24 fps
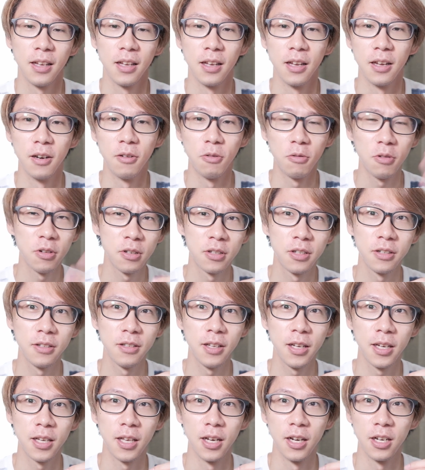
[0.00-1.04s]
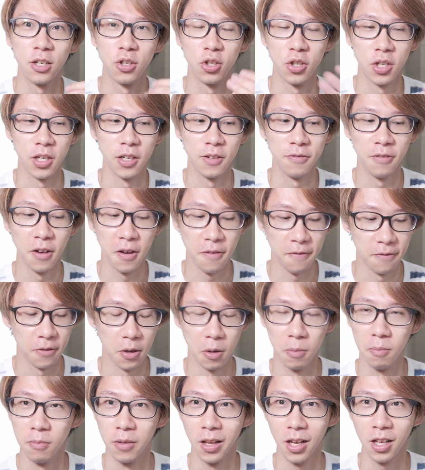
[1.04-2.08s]
In order to achieve
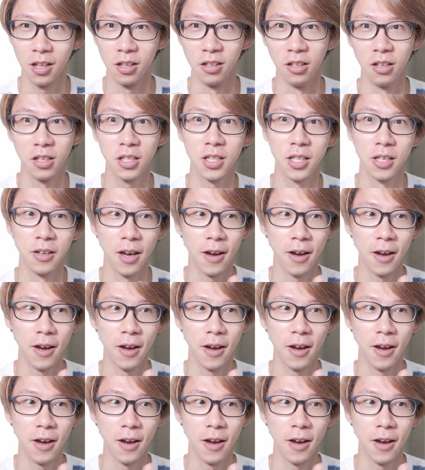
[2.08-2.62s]
film-like looks,